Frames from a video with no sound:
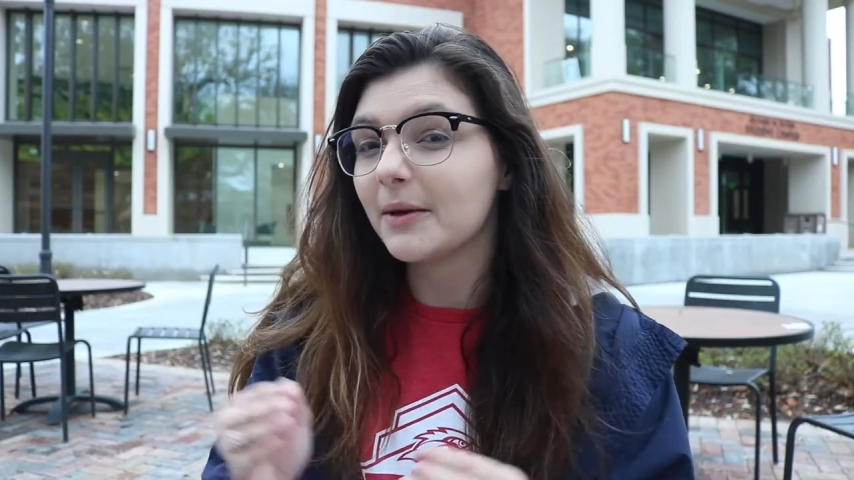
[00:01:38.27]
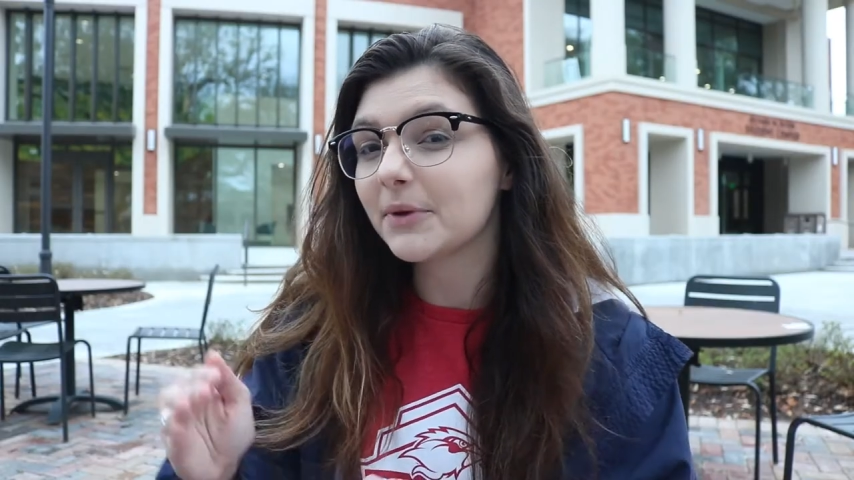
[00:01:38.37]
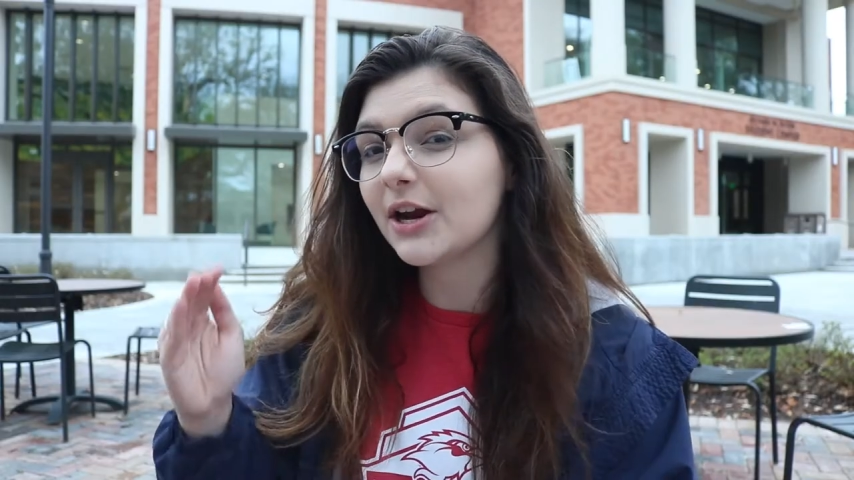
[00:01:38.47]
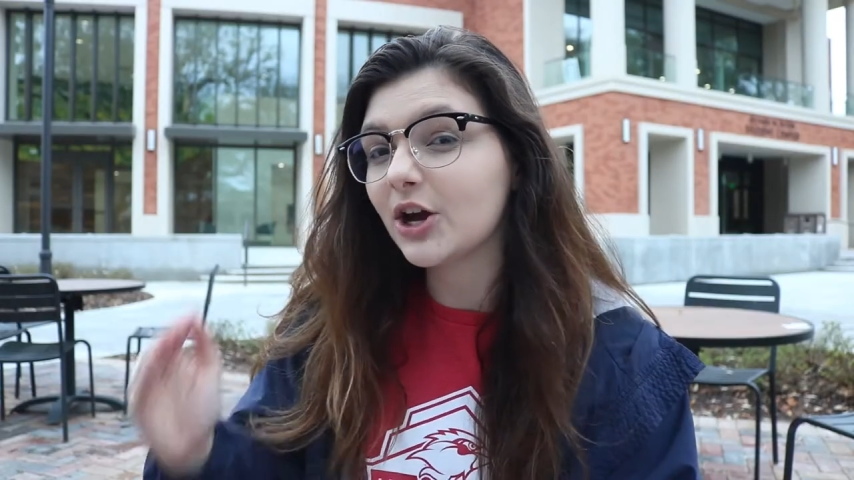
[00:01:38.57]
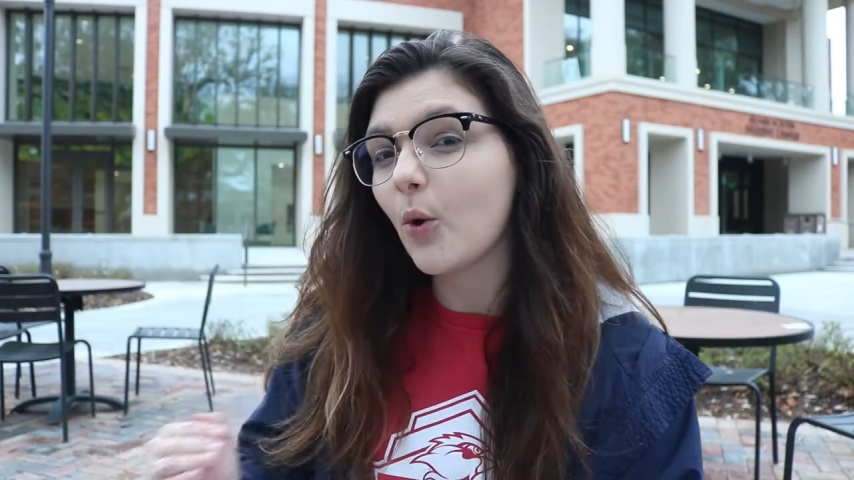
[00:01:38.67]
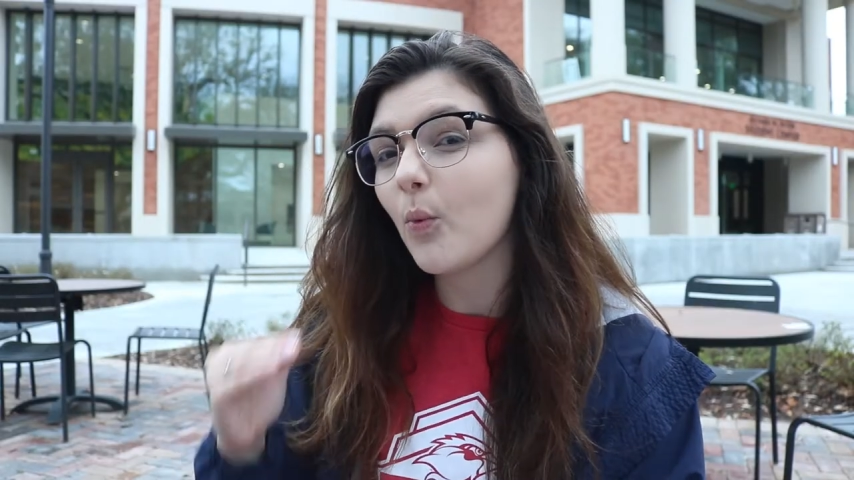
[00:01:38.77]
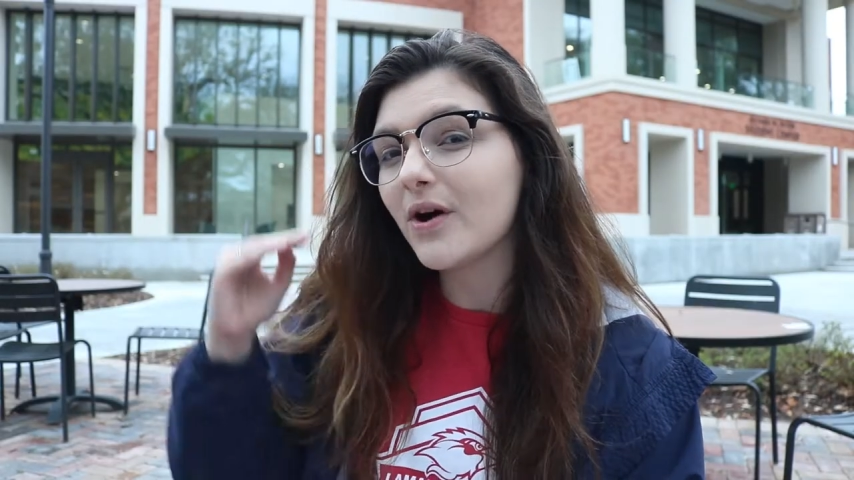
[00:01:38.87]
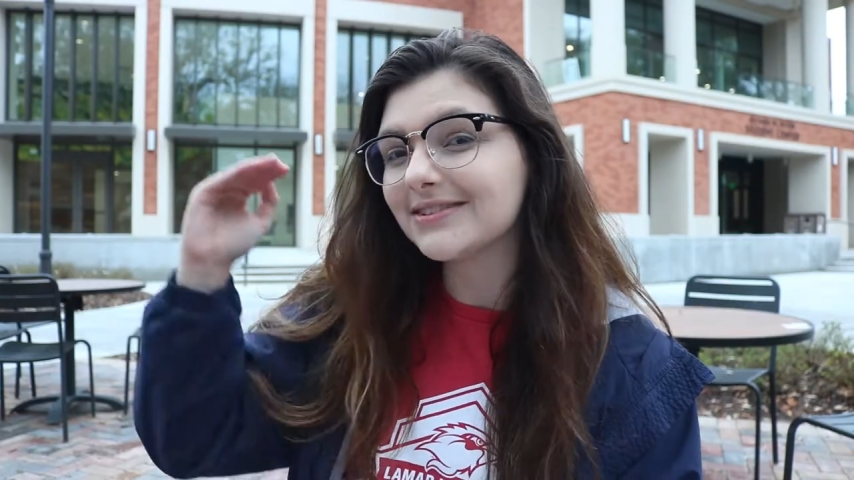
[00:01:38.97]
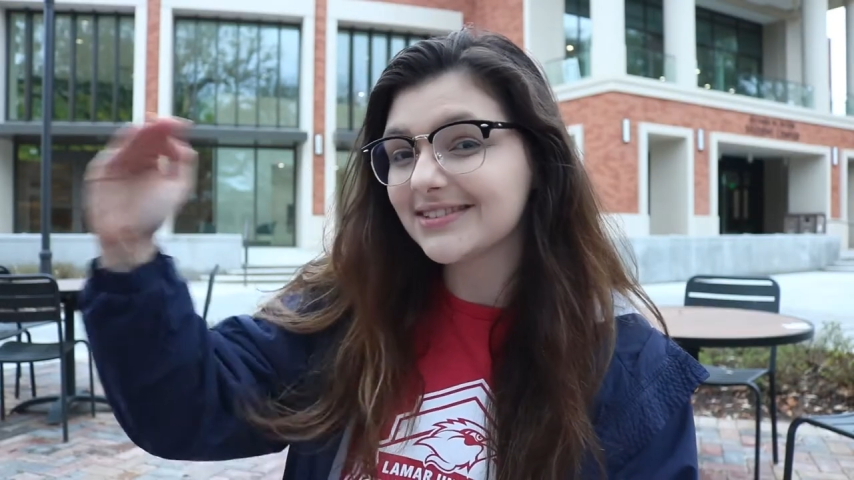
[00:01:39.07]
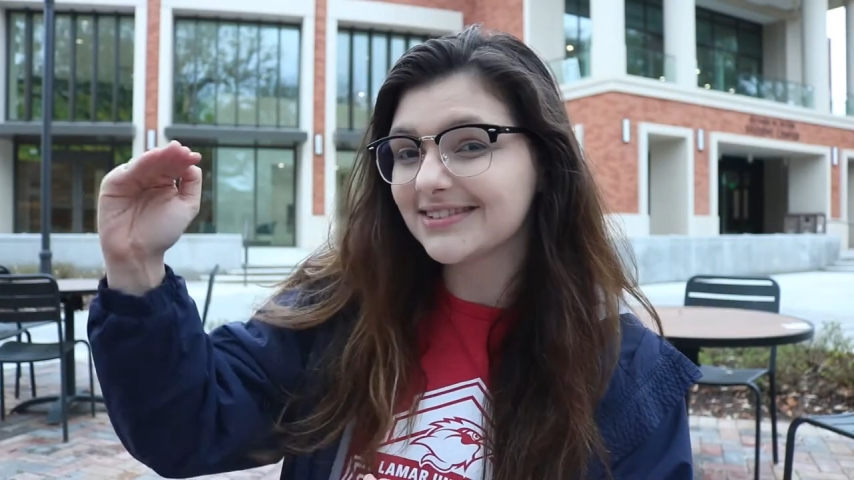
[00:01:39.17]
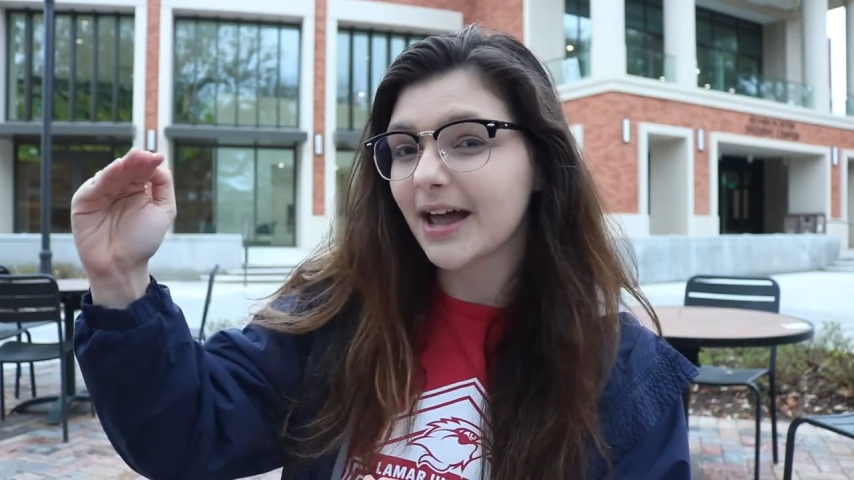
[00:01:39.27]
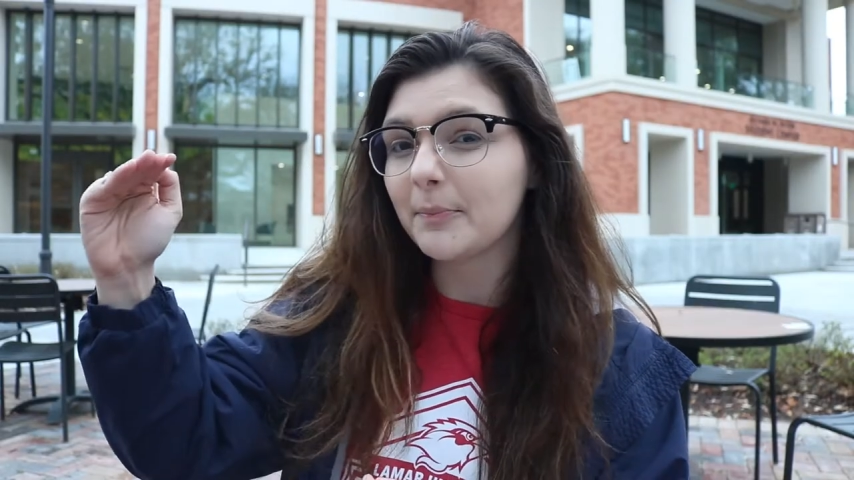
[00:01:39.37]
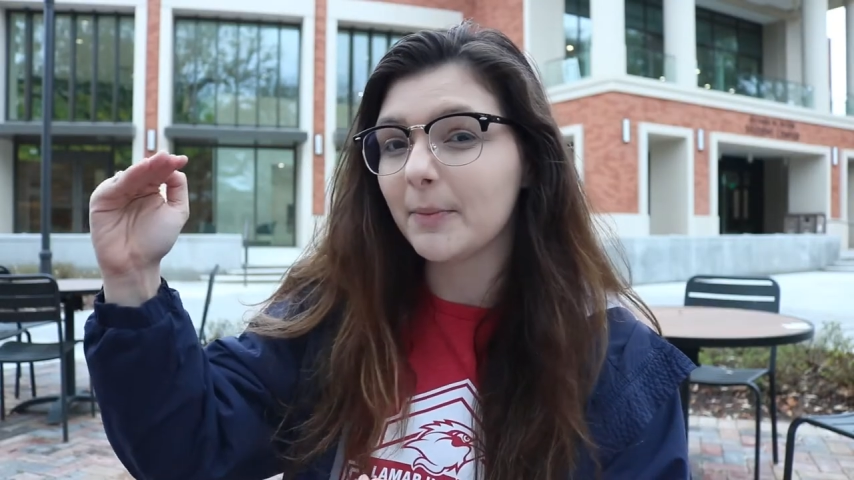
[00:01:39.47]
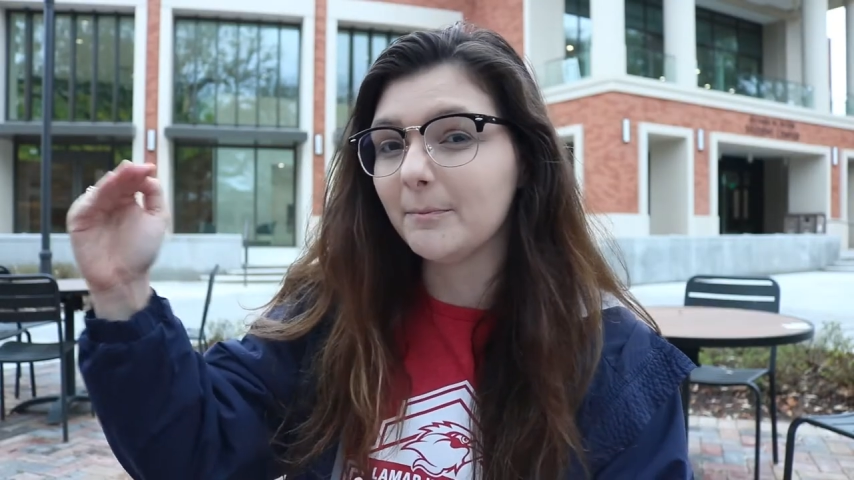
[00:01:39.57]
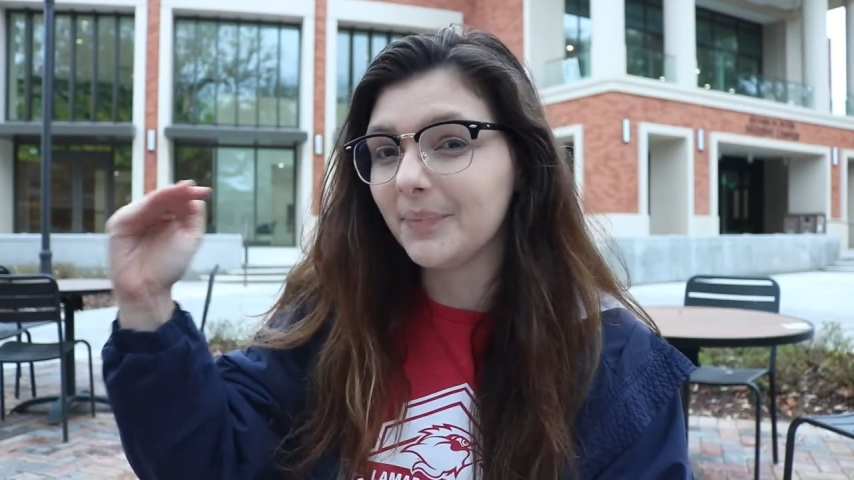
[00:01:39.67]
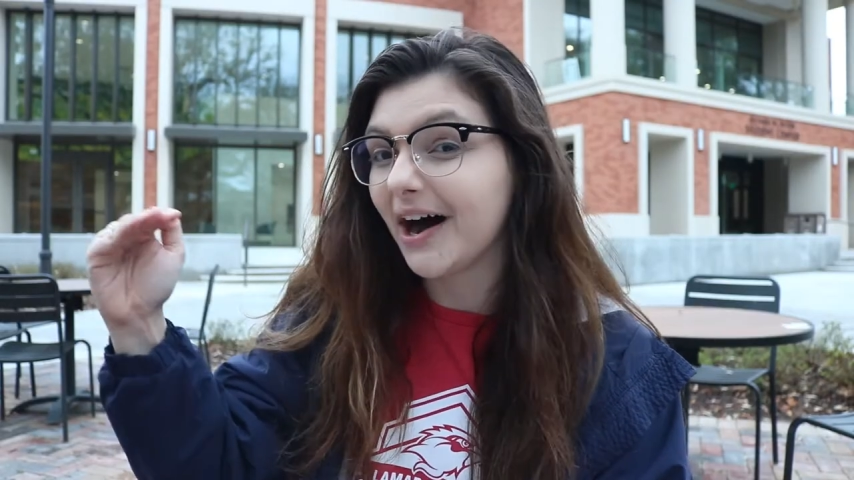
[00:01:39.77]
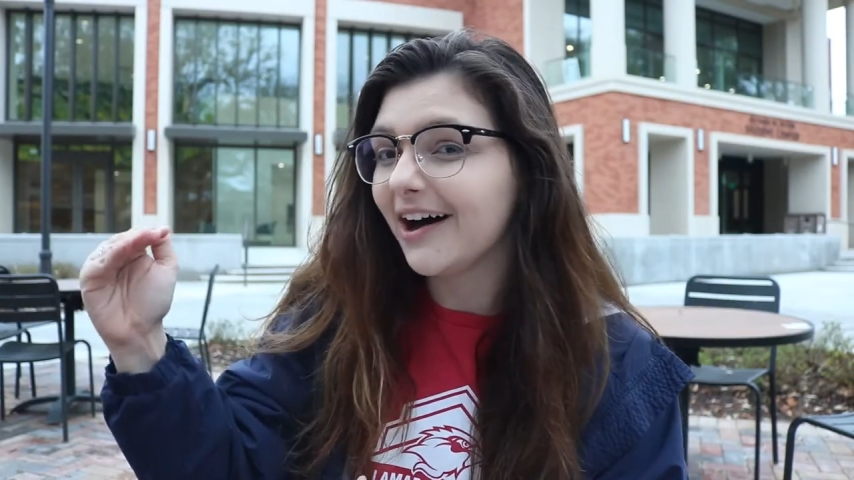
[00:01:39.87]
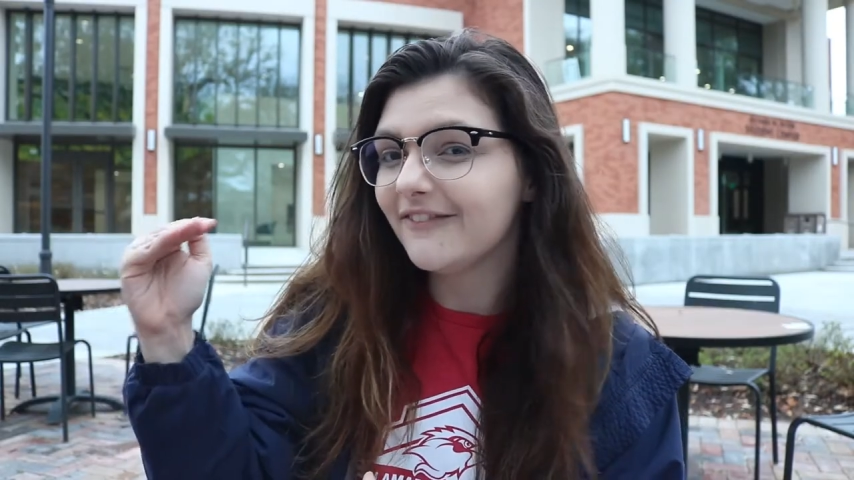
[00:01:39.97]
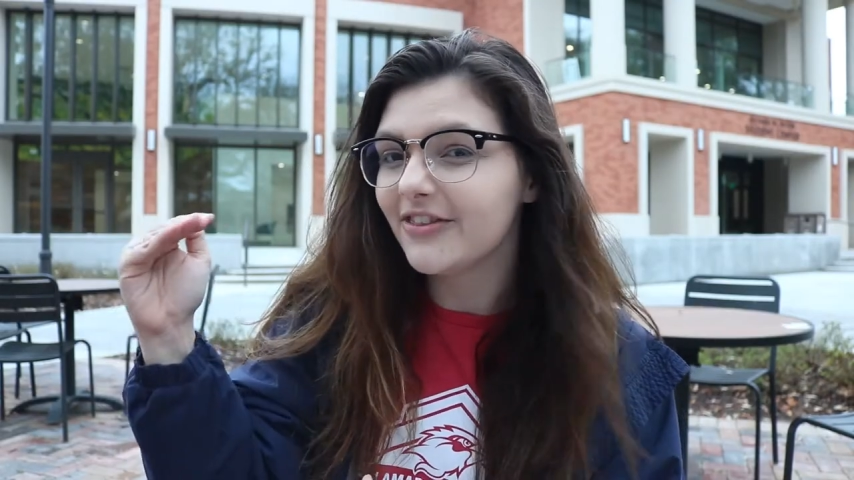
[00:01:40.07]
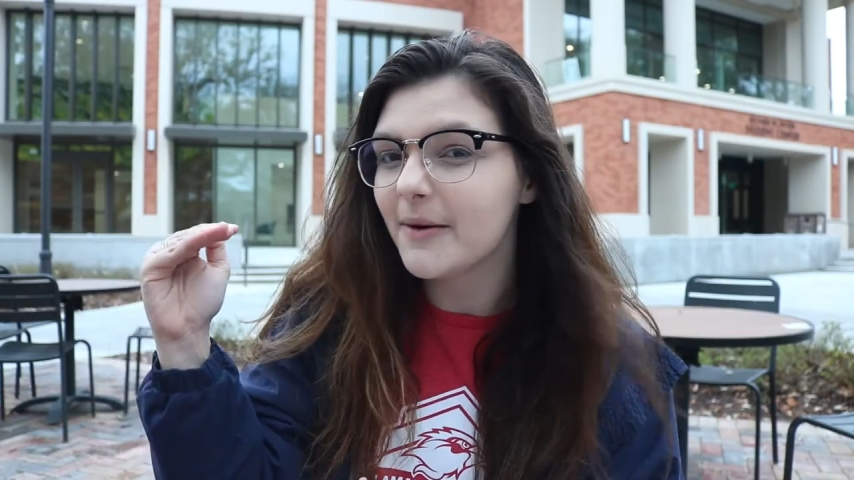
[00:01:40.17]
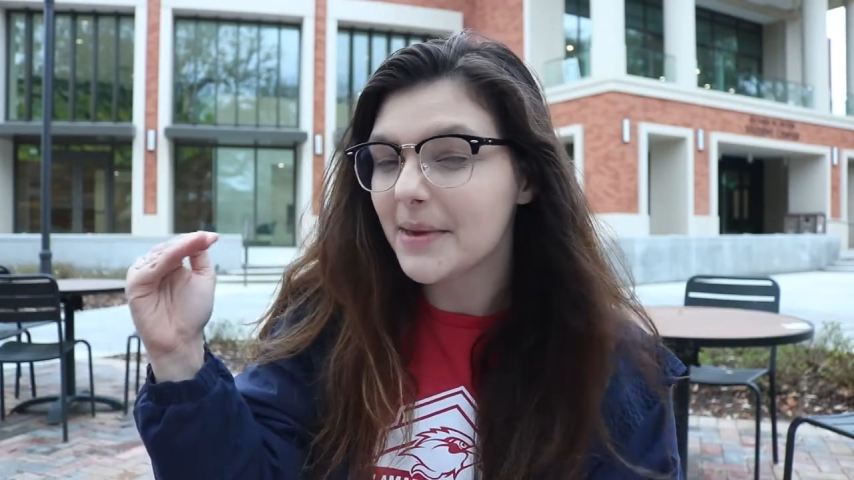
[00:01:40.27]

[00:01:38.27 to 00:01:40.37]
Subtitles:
I'm gonna go one step above the